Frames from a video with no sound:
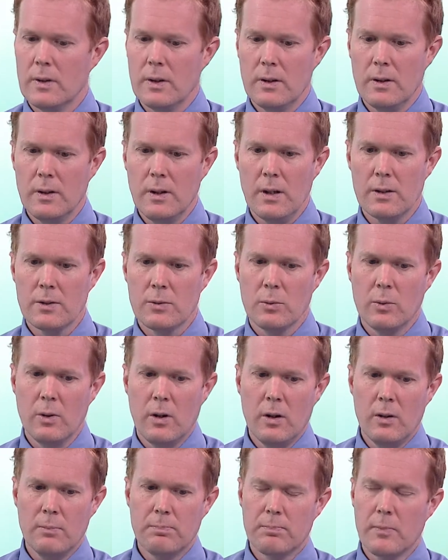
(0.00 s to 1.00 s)
Yes,
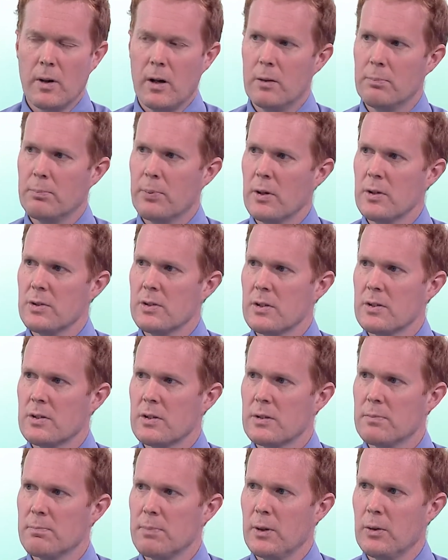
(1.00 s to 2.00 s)
well, our process
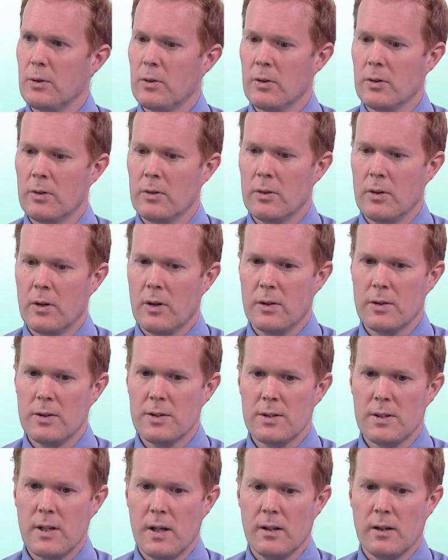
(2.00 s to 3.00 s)
is built on
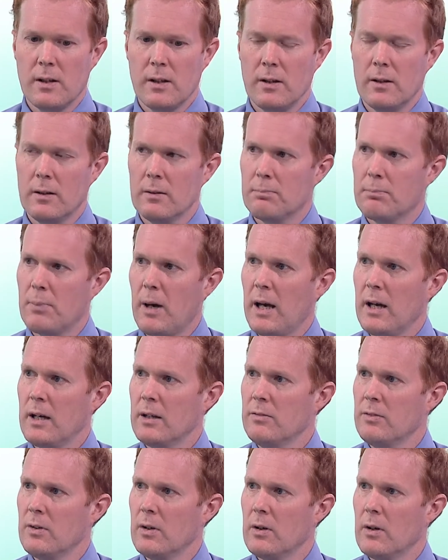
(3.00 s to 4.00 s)
understanding
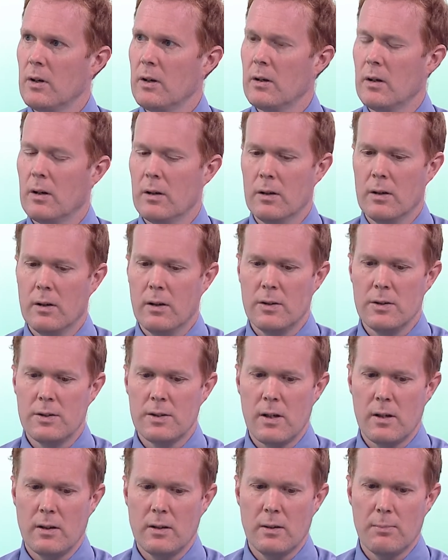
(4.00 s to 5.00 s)
behaviour,
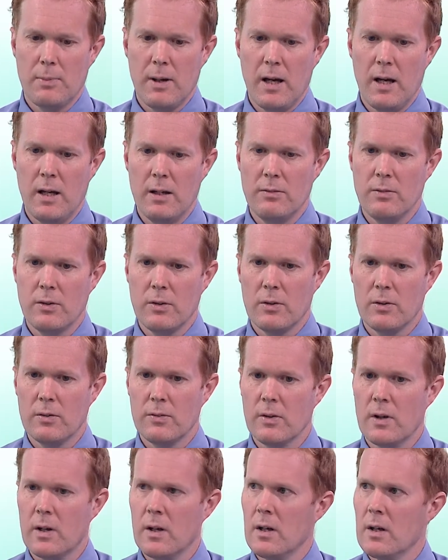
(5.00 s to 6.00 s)
understanding the behaviour of
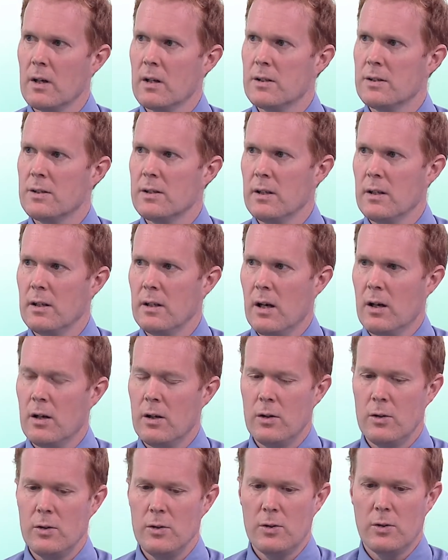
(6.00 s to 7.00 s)

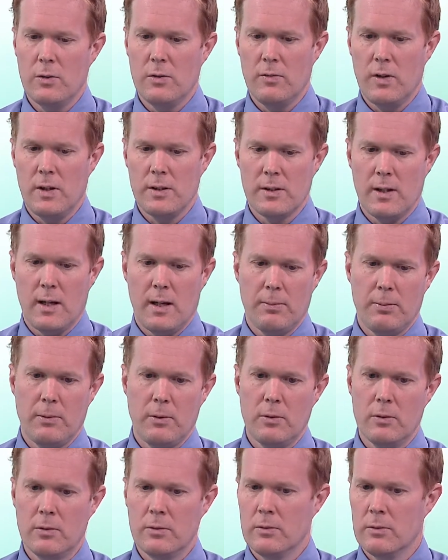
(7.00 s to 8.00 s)
CEOs who invest
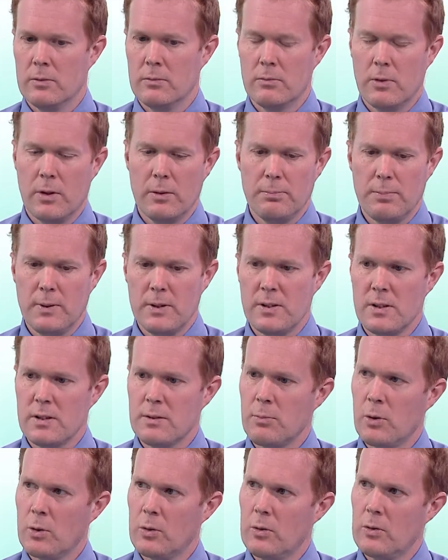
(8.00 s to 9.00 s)
capital and run business
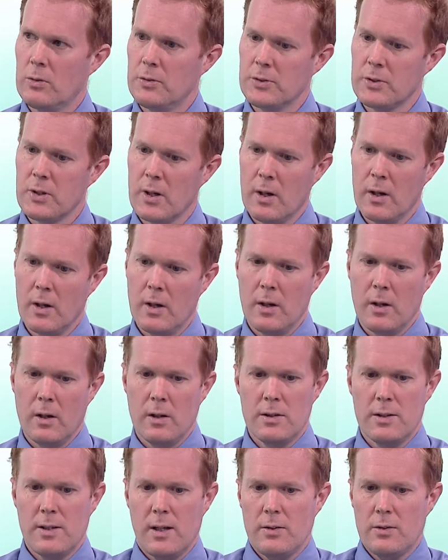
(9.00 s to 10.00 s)
models,
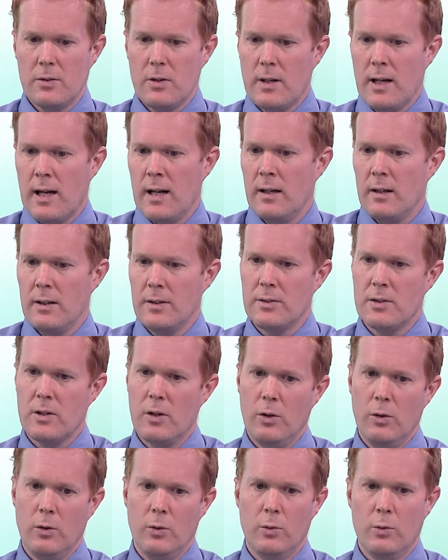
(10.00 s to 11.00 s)
sell-side analysts
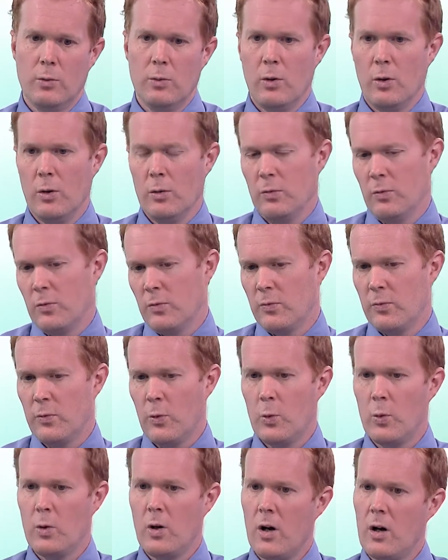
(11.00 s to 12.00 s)
who
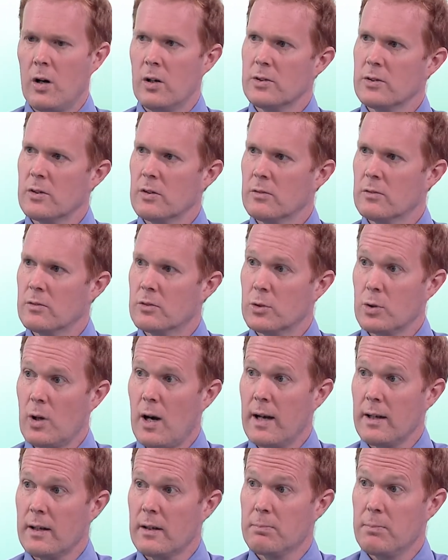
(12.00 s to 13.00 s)
forecast and
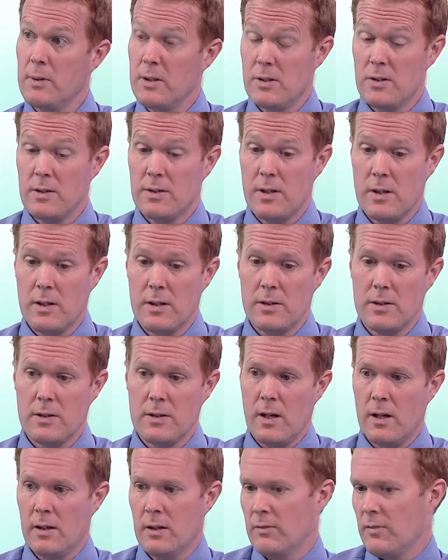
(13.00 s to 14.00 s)
track businesses,
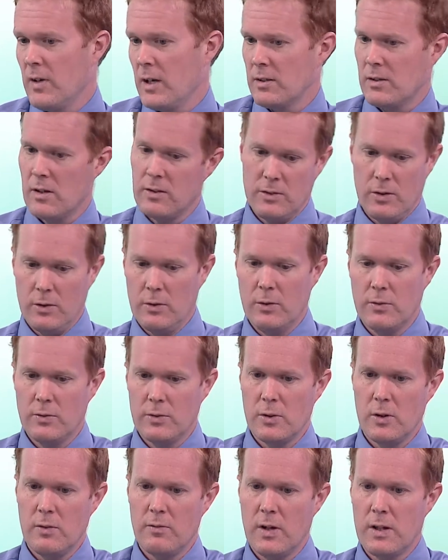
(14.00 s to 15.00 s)
investors who
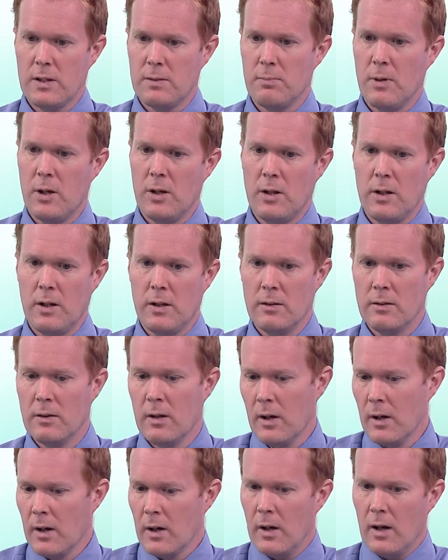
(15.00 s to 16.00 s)
obviously invest money
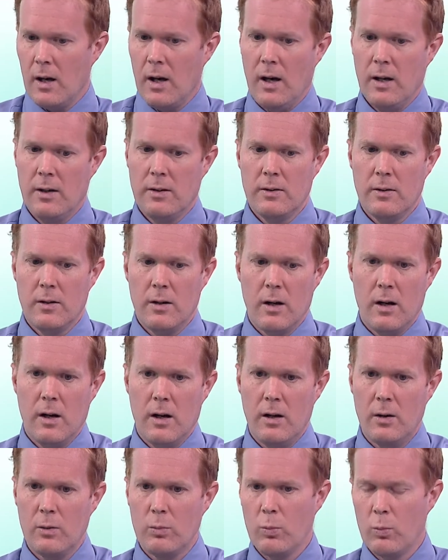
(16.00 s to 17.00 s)
and
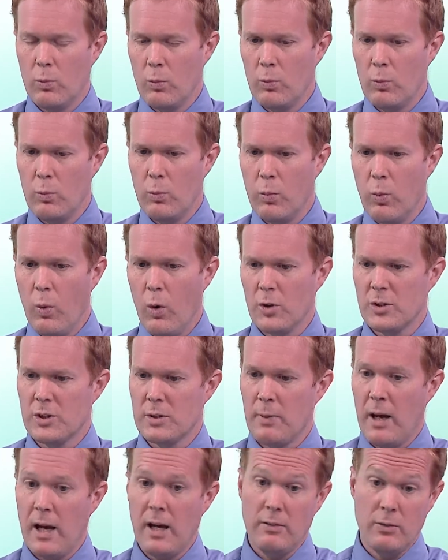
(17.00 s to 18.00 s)
watch the
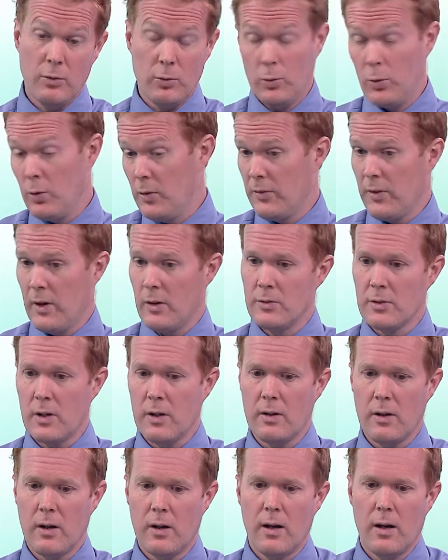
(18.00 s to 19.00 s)
behaviour of all of those
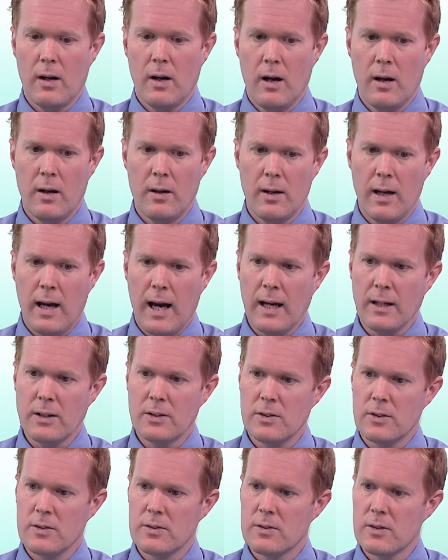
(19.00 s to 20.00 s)
other
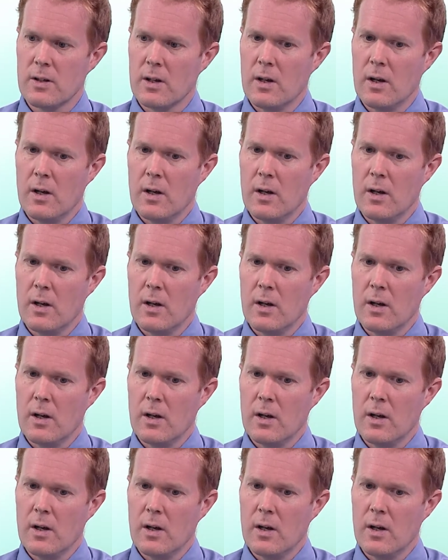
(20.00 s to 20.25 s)
actors.